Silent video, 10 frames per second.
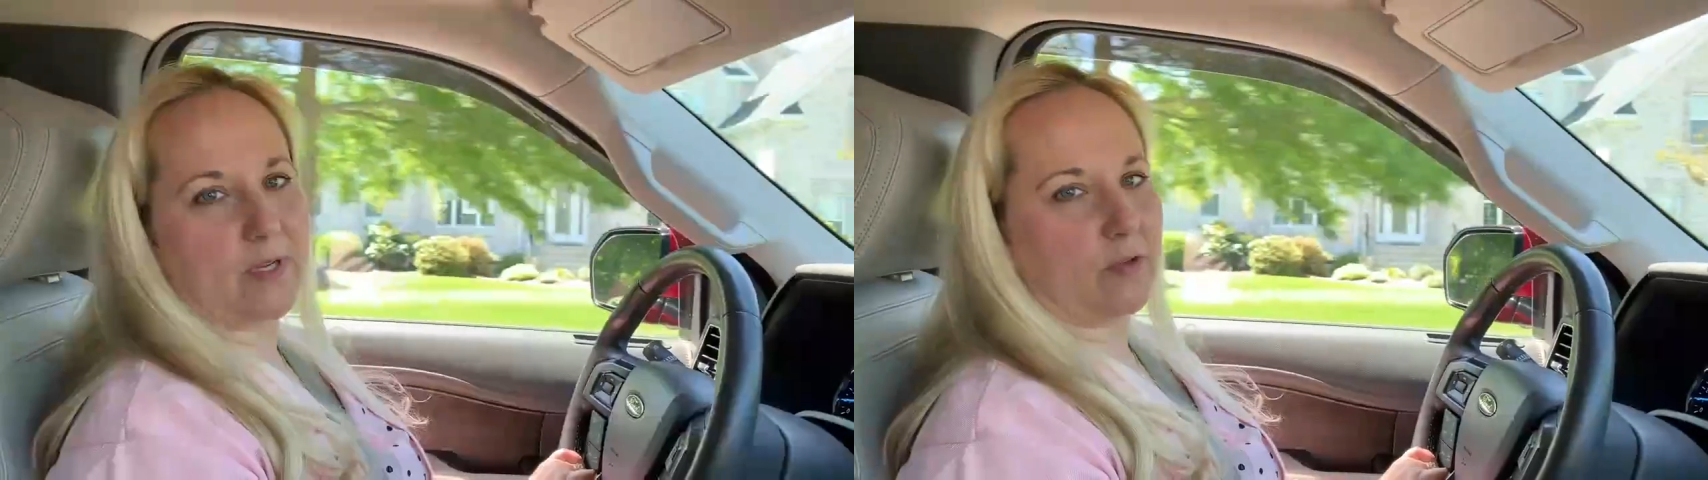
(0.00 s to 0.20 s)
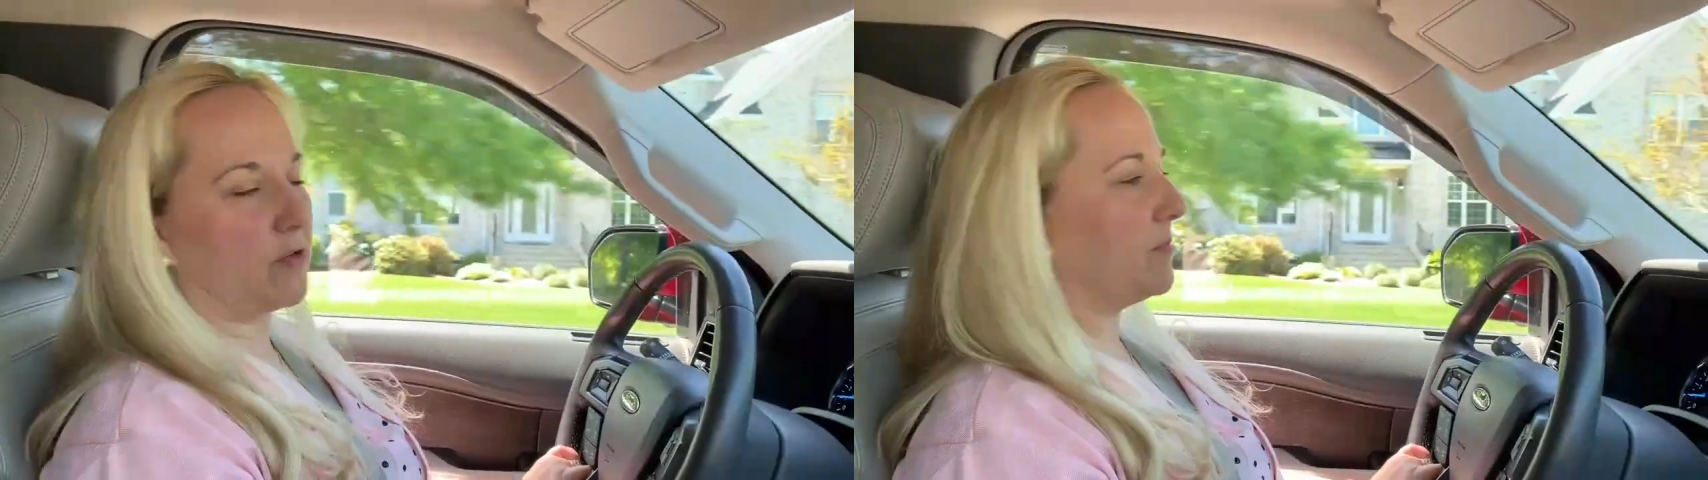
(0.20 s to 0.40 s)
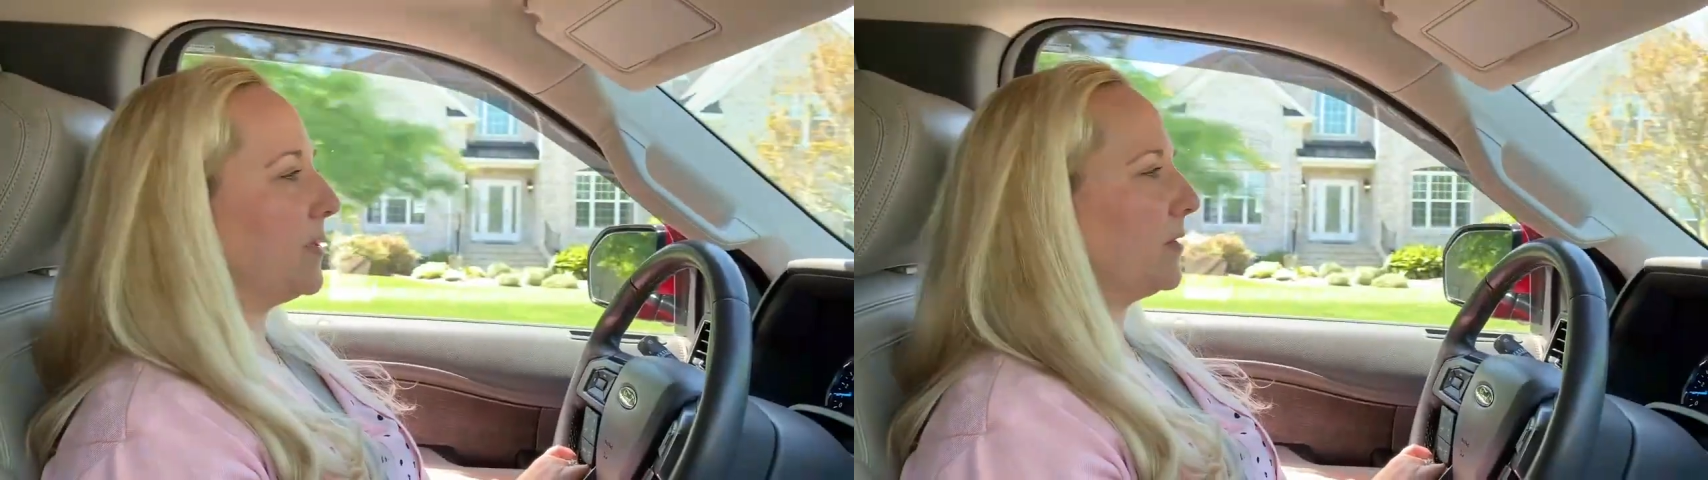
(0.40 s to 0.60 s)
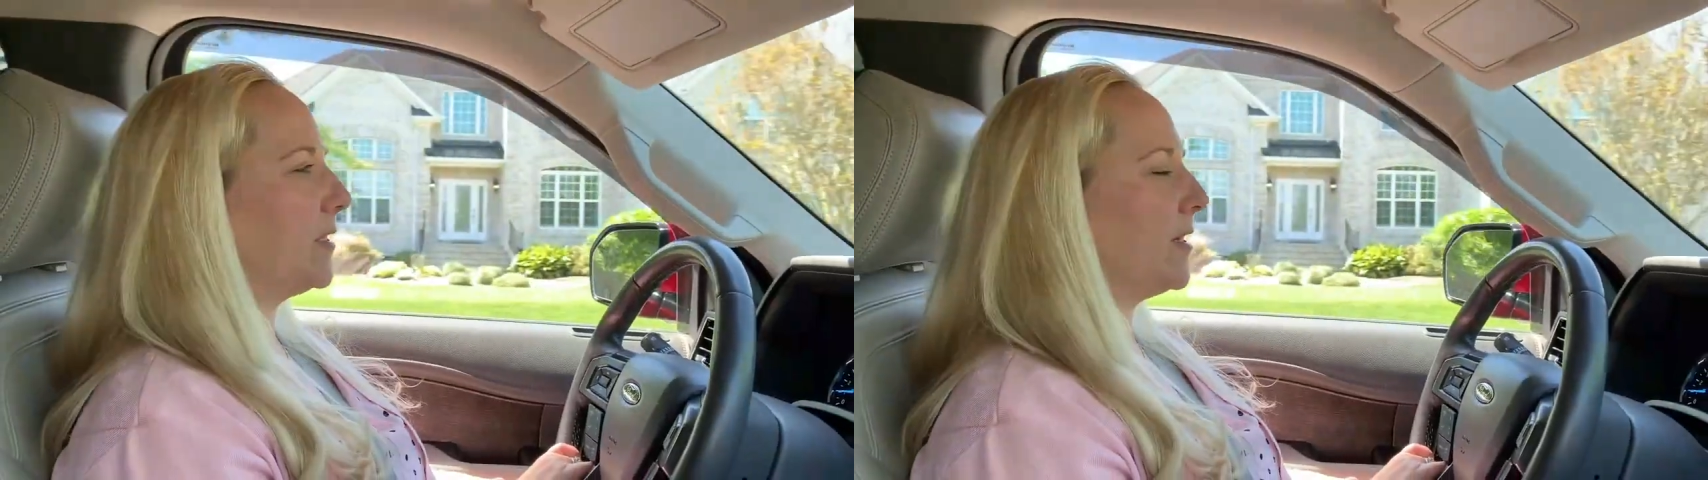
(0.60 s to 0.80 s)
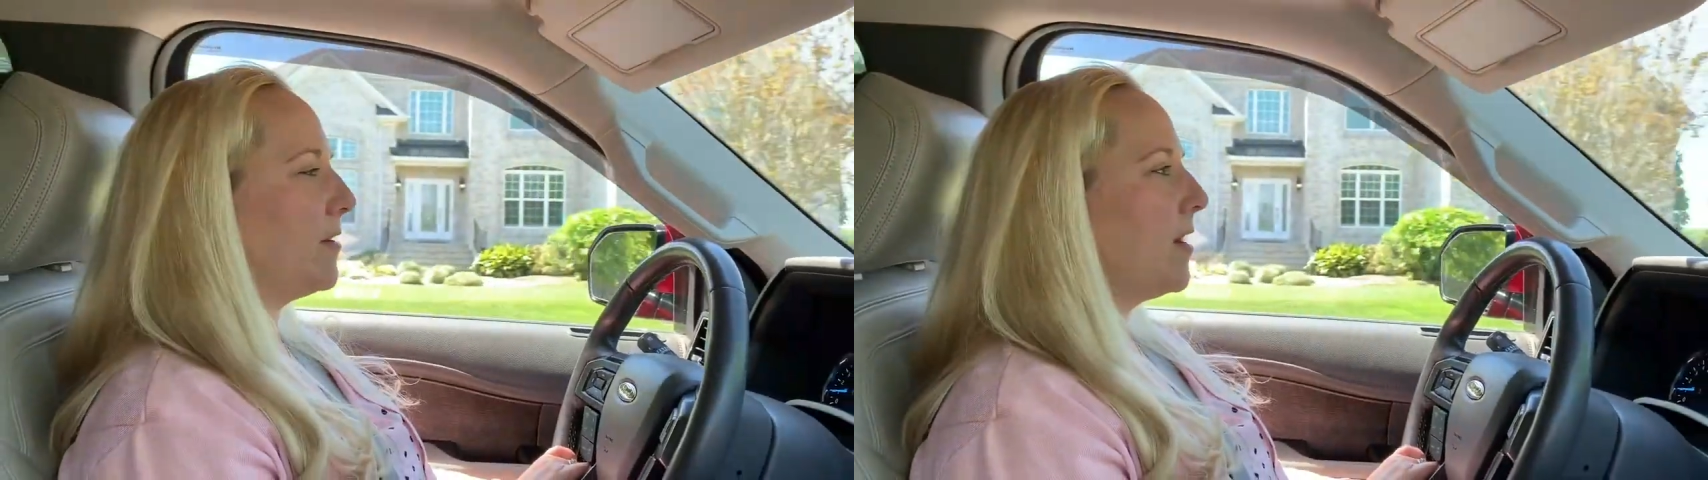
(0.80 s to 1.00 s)
builders
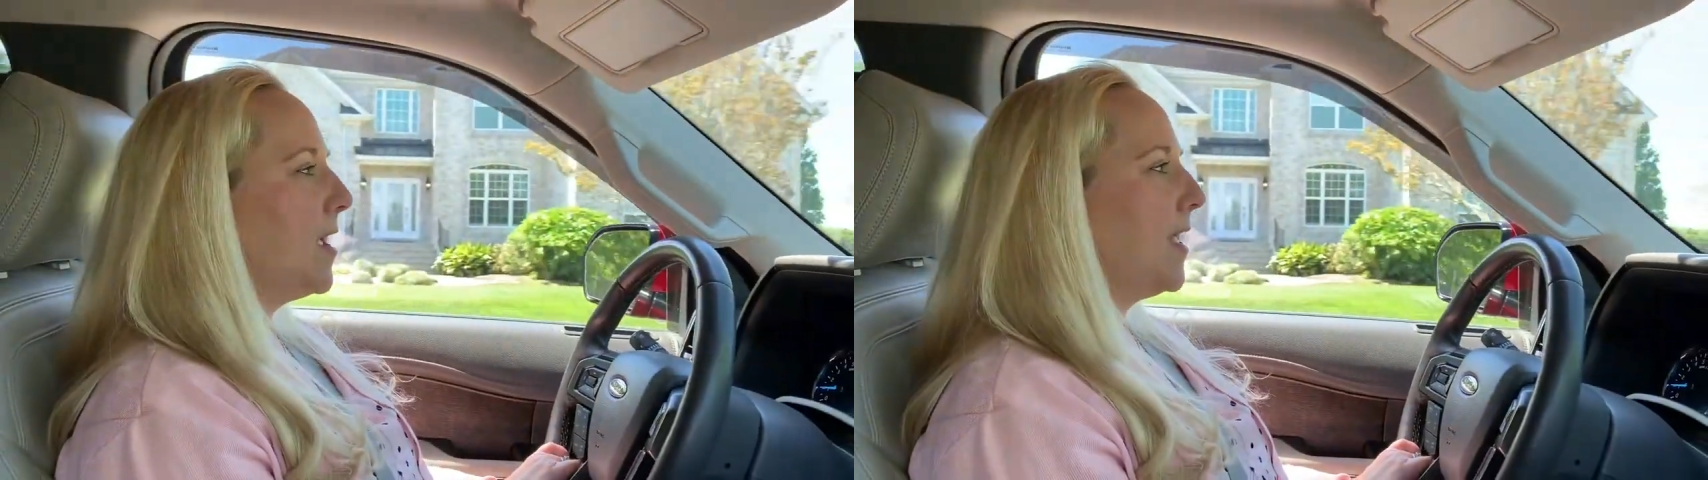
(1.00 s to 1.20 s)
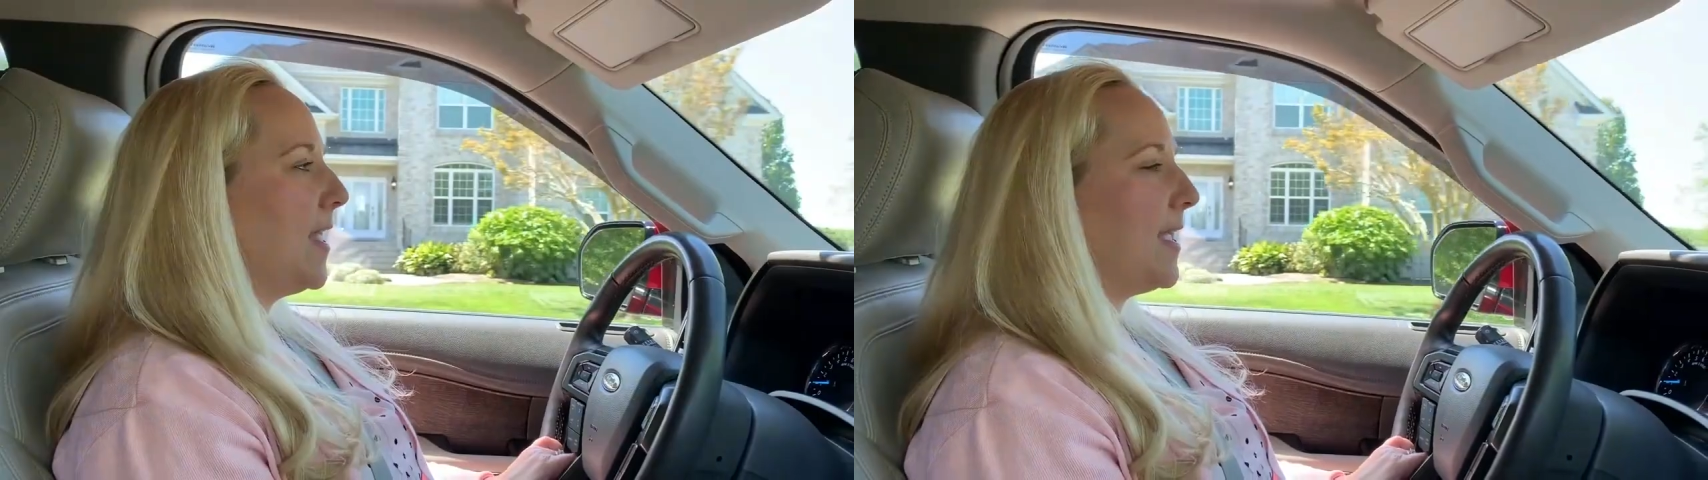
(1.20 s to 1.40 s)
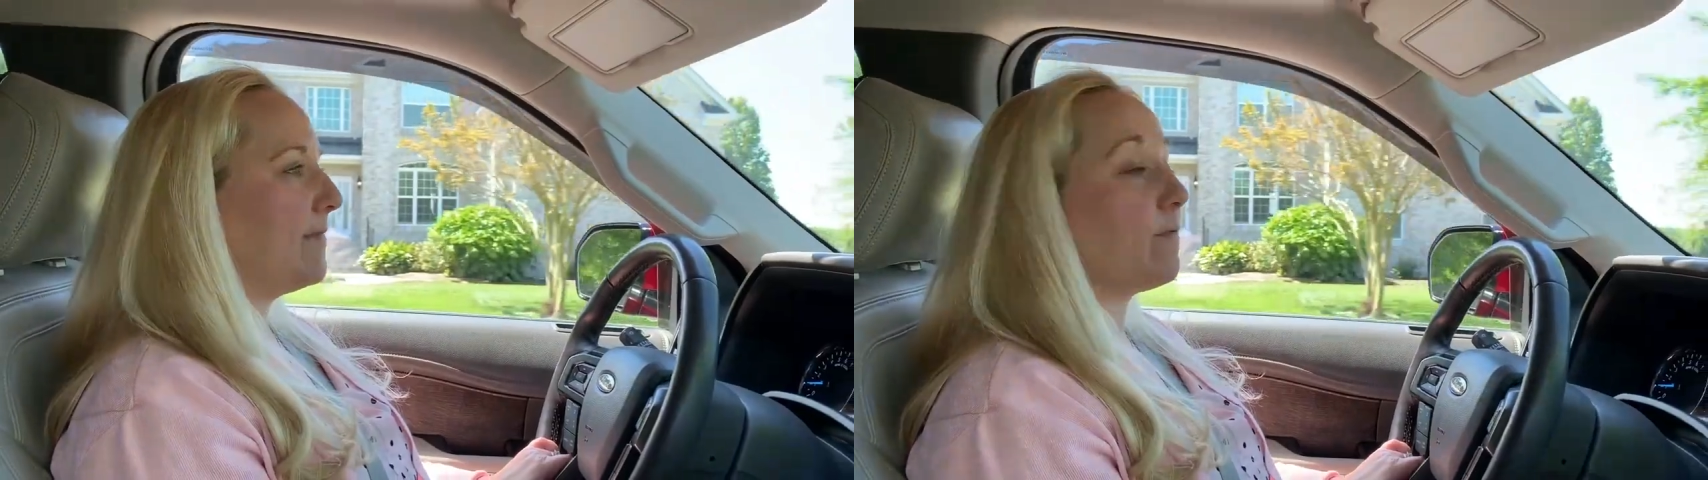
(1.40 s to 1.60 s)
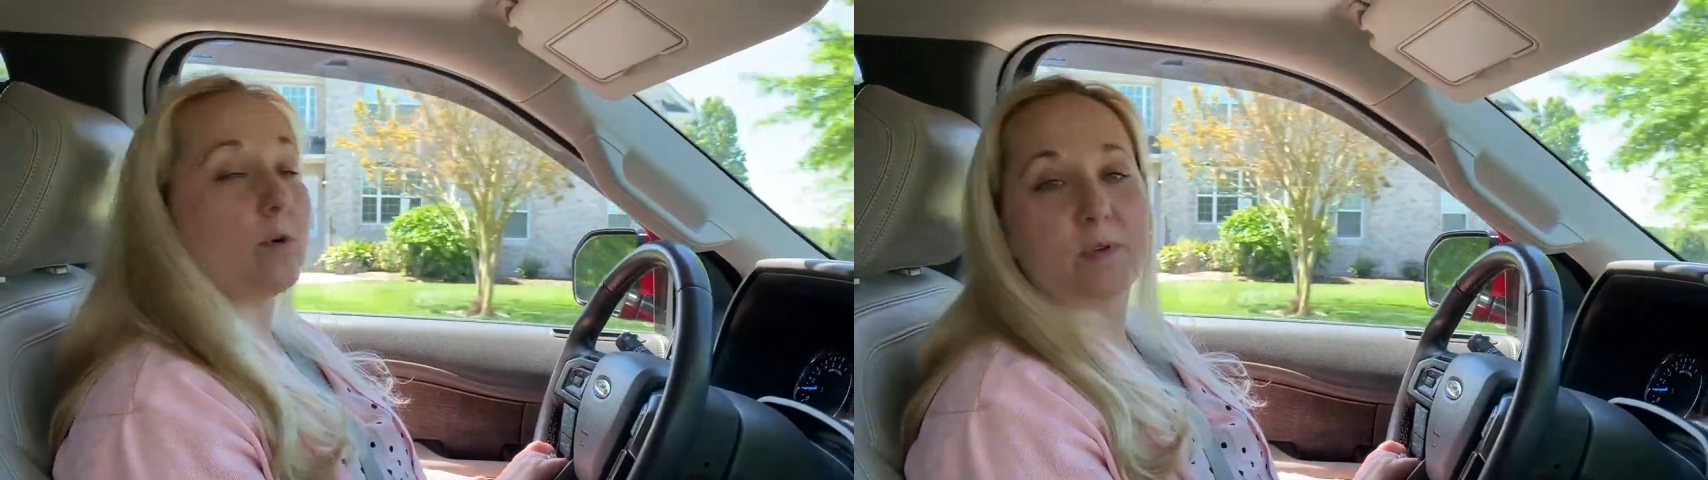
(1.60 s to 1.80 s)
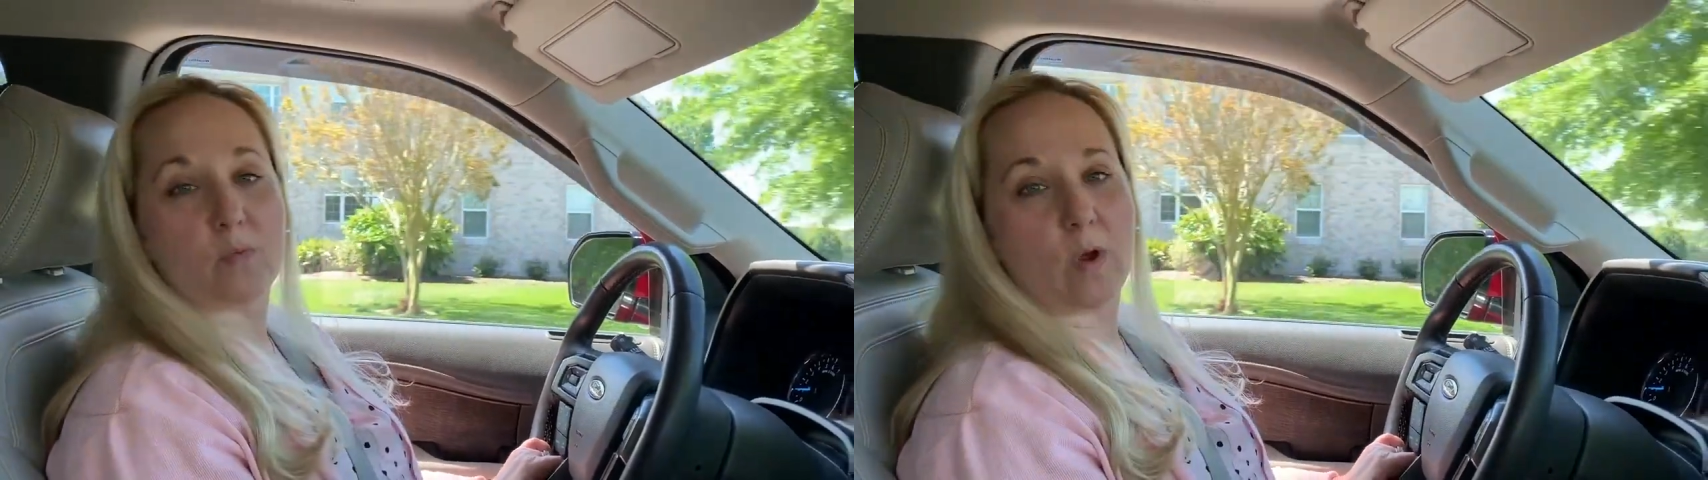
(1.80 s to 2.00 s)
built here. It
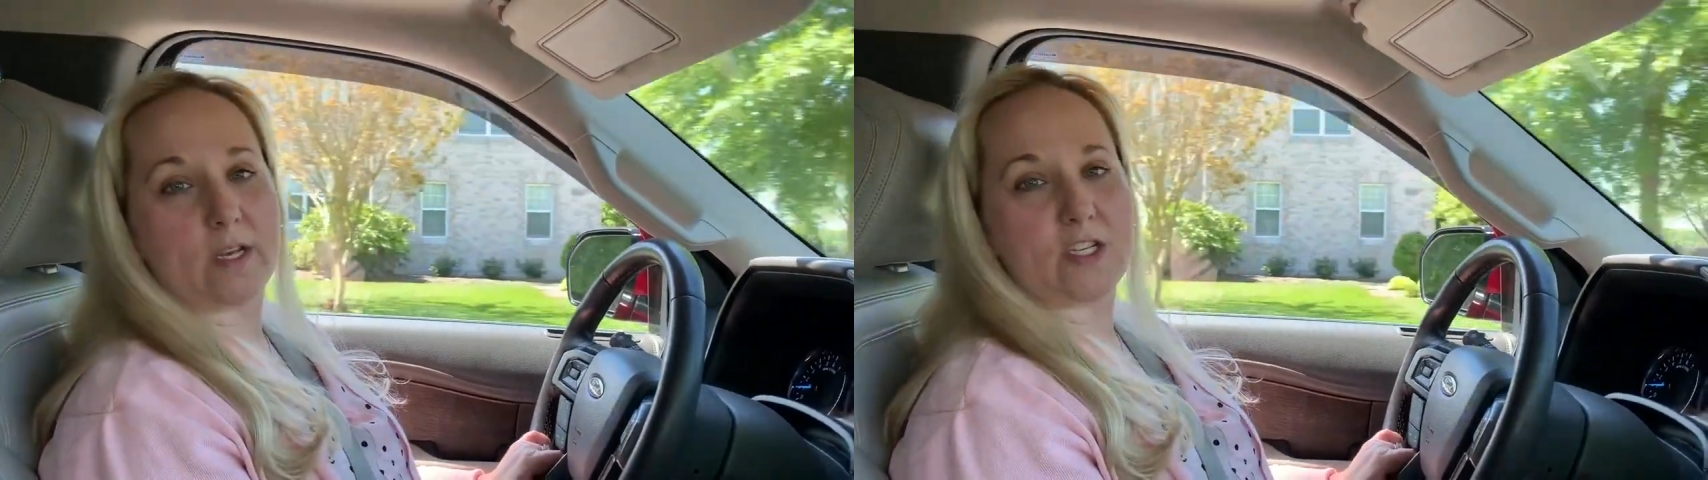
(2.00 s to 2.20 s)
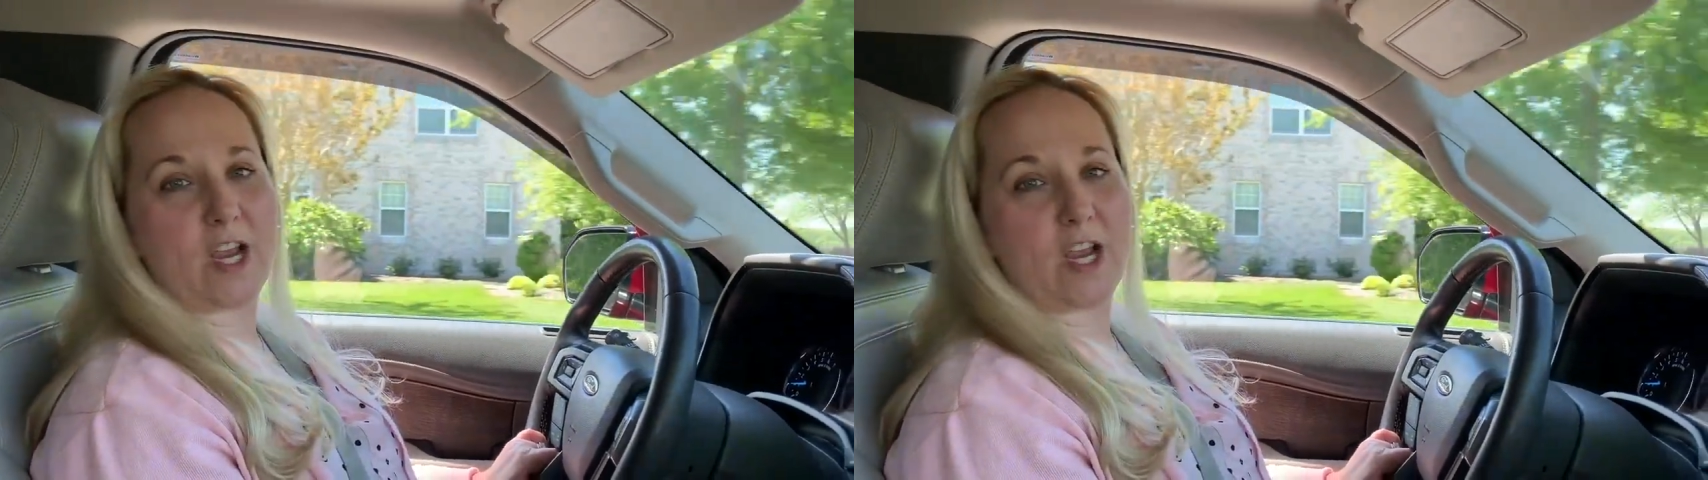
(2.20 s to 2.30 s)
forms one